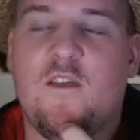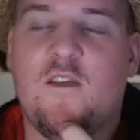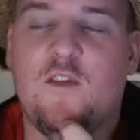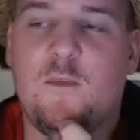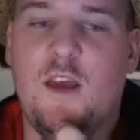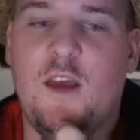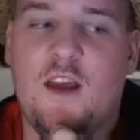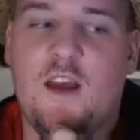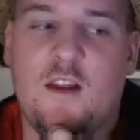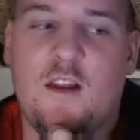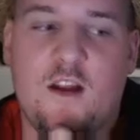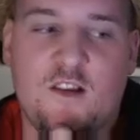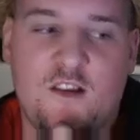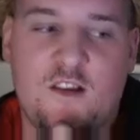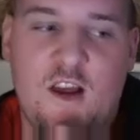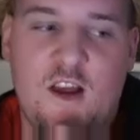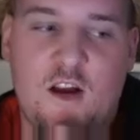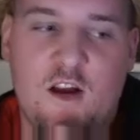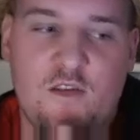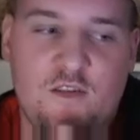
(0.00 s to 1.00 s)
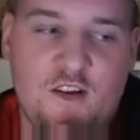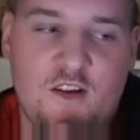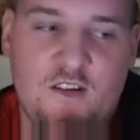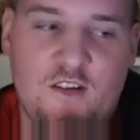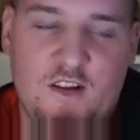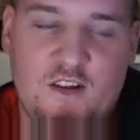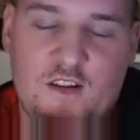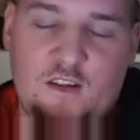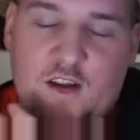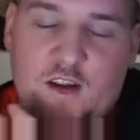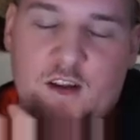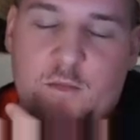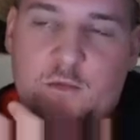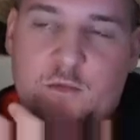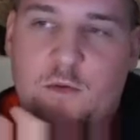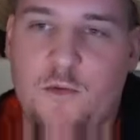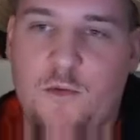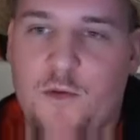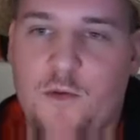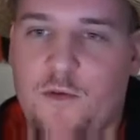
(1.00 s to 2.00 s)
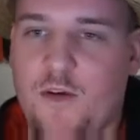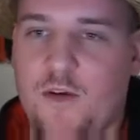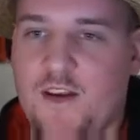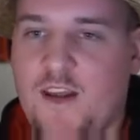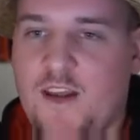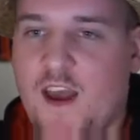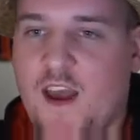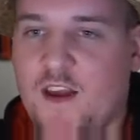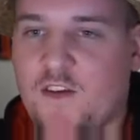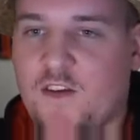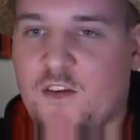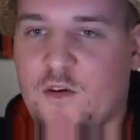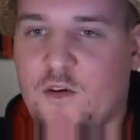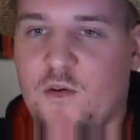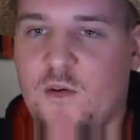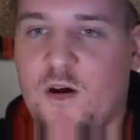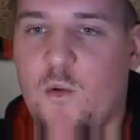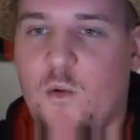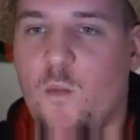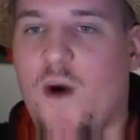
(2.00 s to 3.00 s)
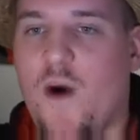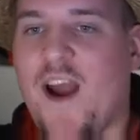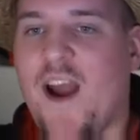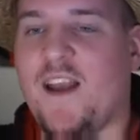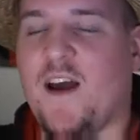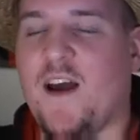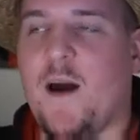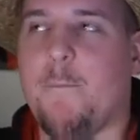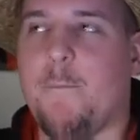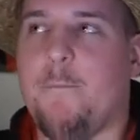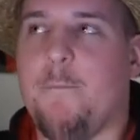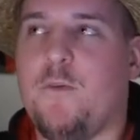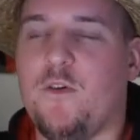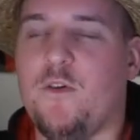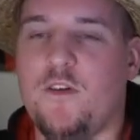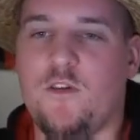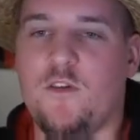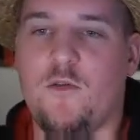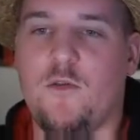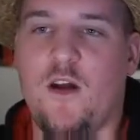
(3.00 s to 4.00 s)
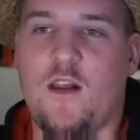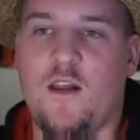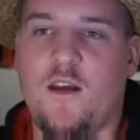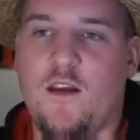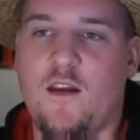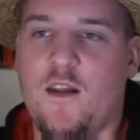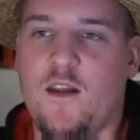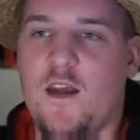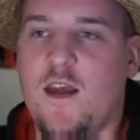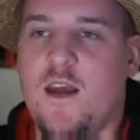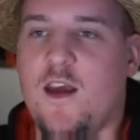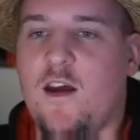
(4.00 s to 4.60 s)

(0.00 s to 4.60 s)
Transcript: to make a lot of sacrifice, like the #1 win rate deck. So why not put Yrel in?